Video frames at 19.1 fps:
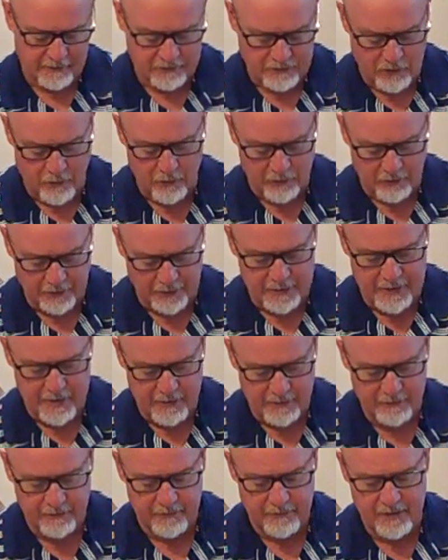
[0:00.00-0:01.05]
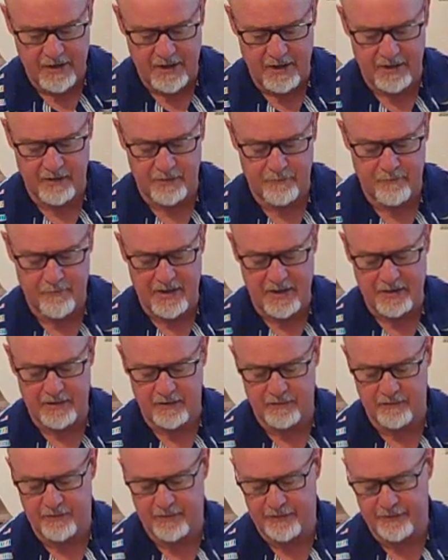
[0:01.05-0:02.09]
tonally and make
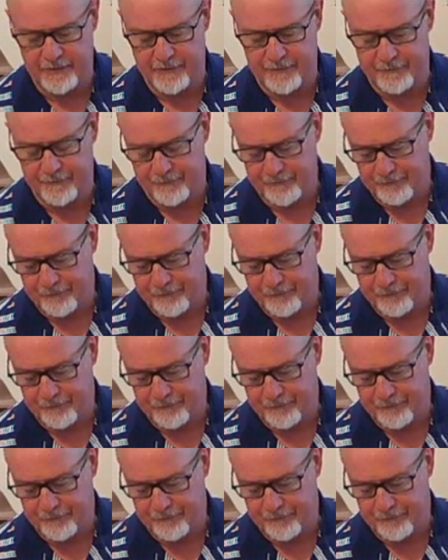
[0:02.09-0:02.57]
it uh,